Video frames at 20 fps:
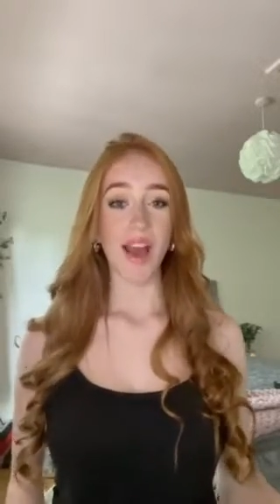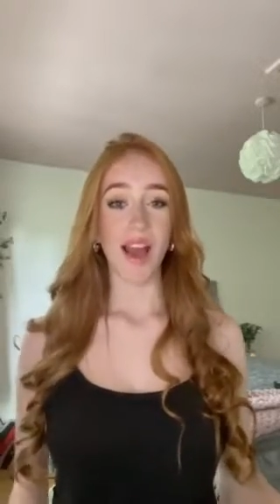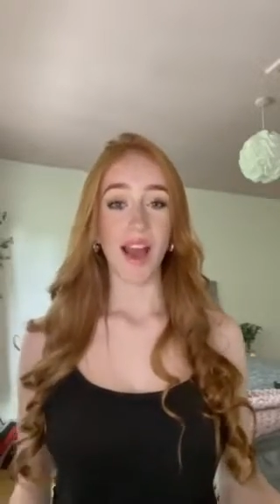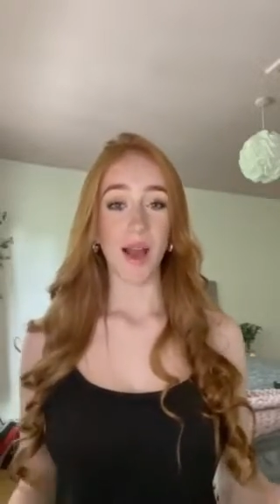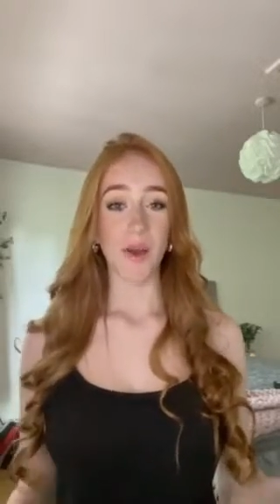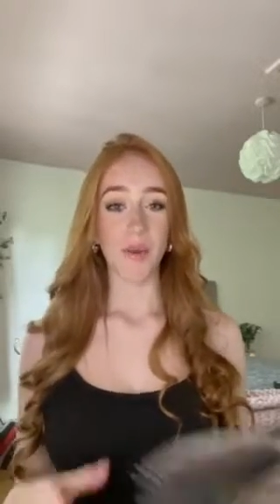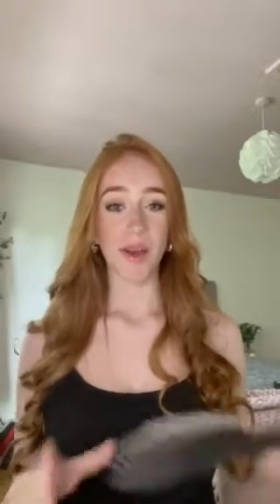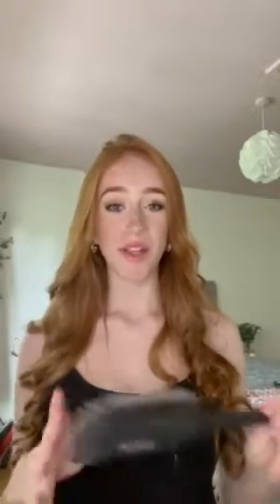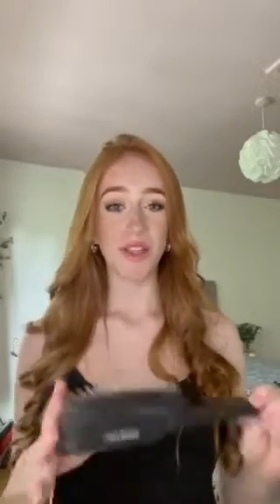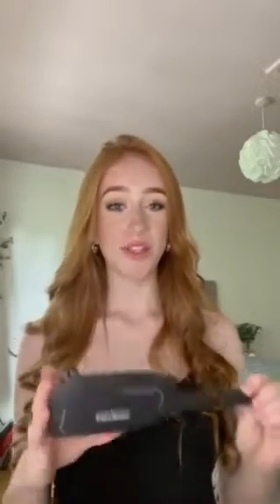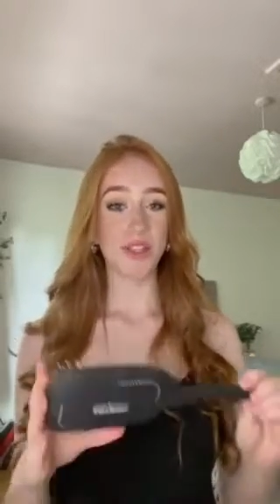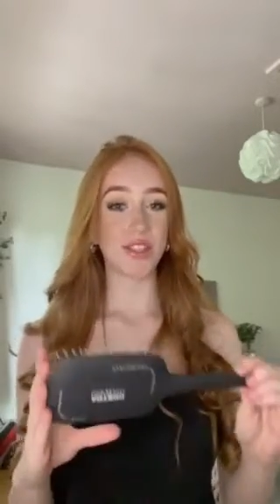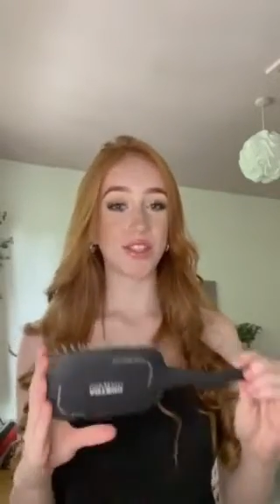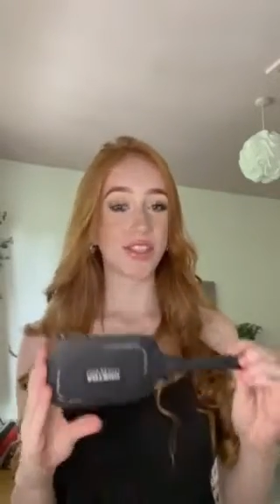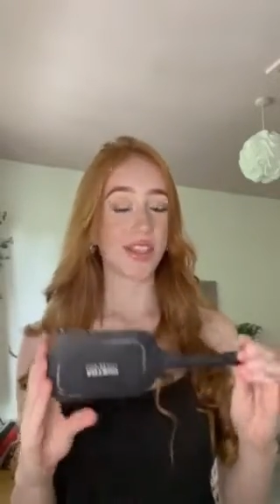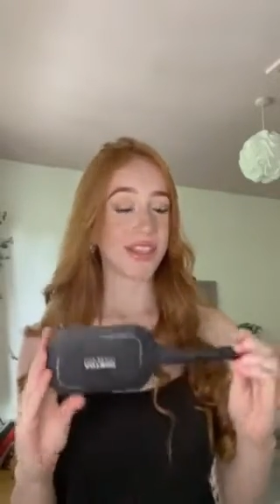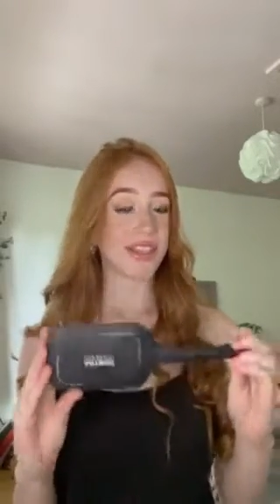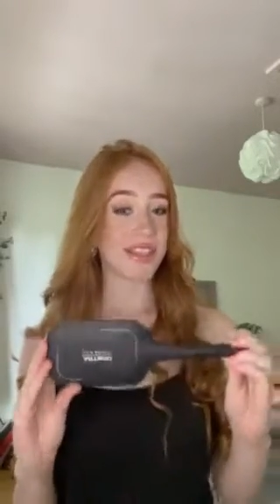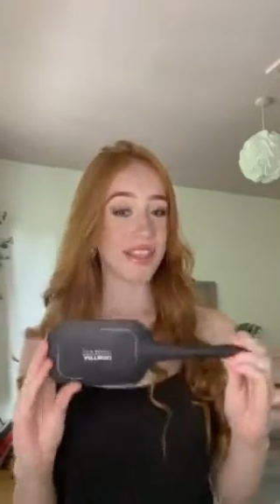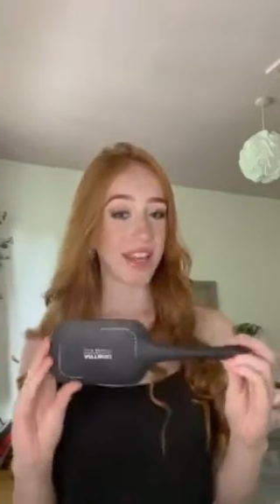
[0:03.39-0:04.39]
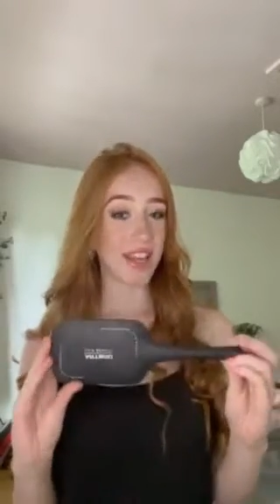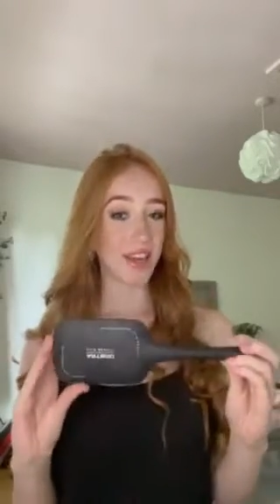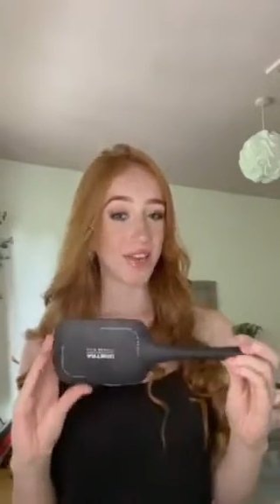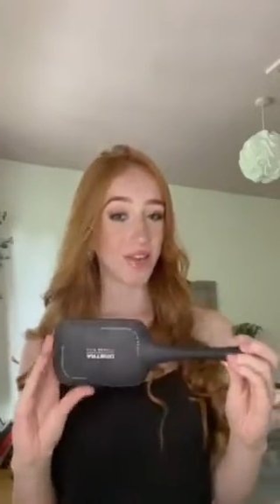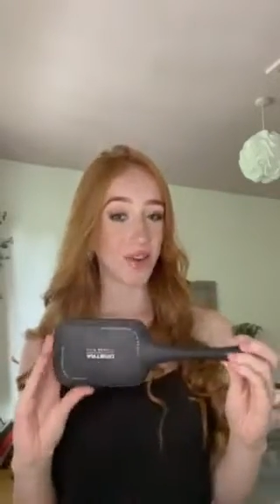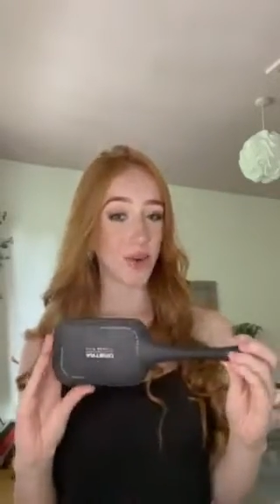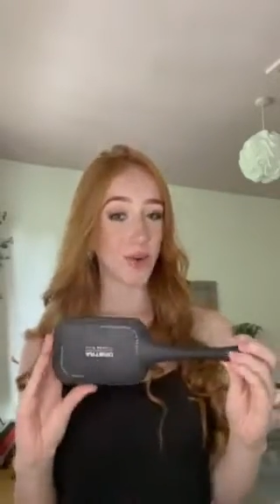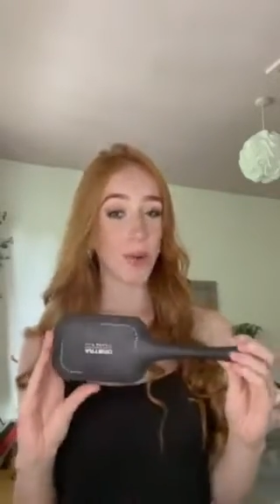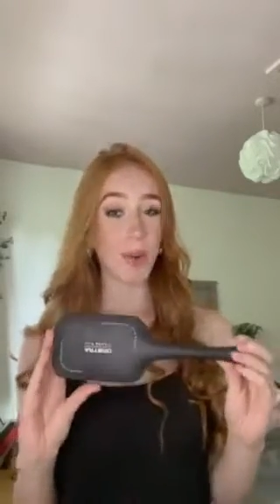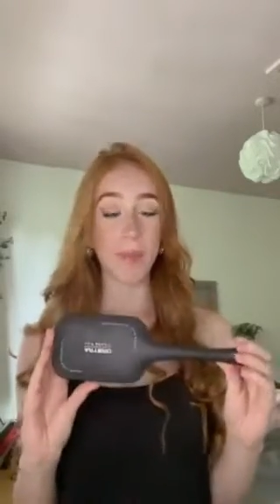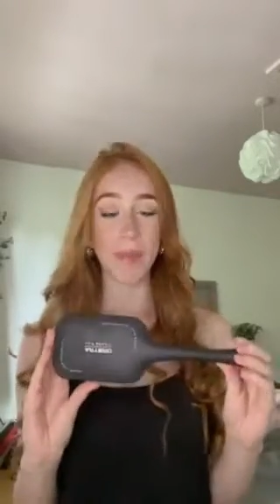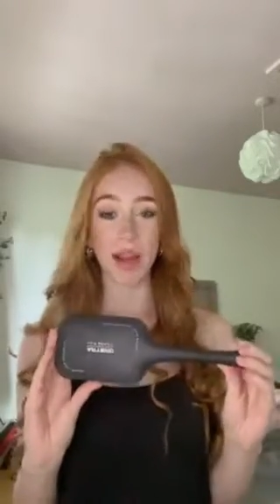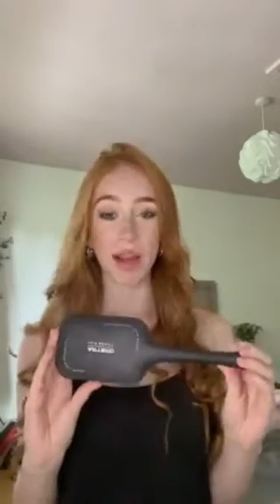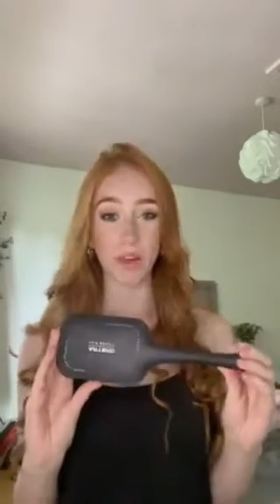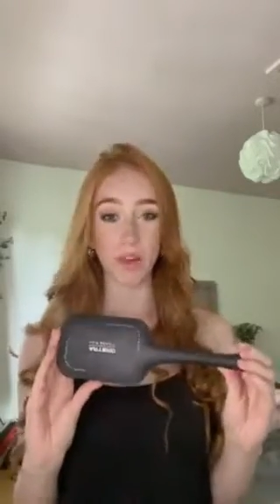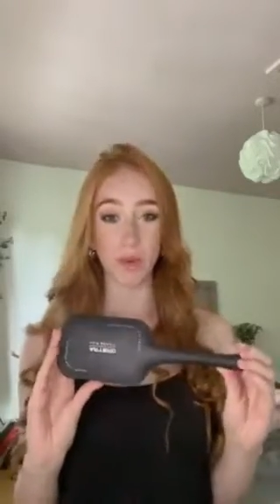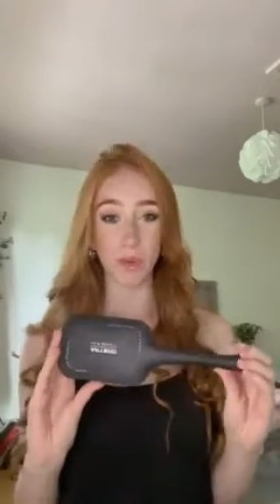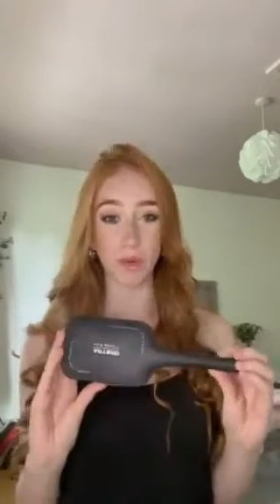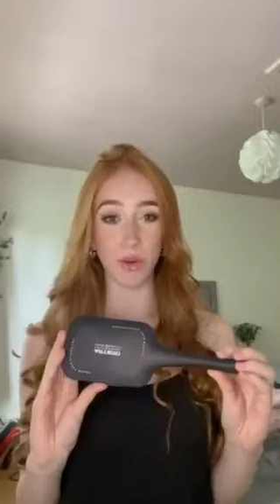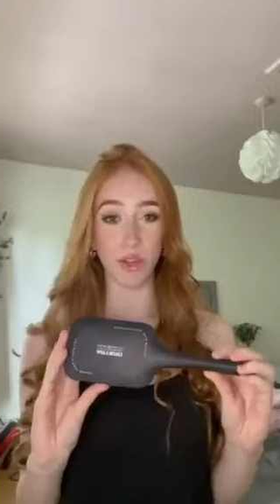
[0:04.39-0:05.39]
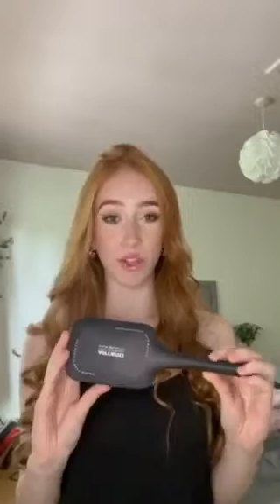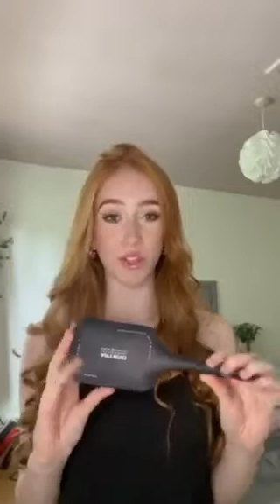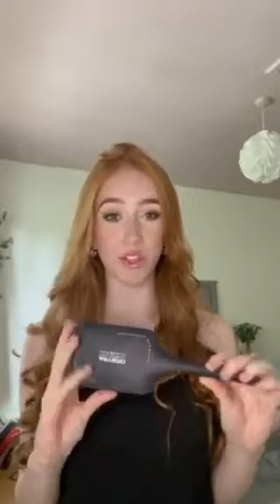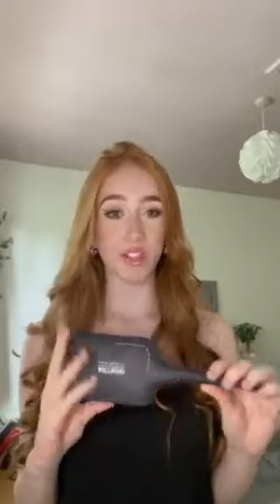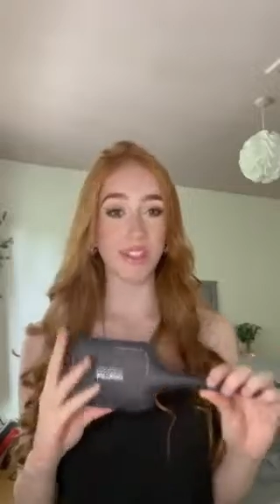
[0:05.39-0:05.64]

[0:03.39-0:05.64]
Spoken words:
how I use the Artero paddle brush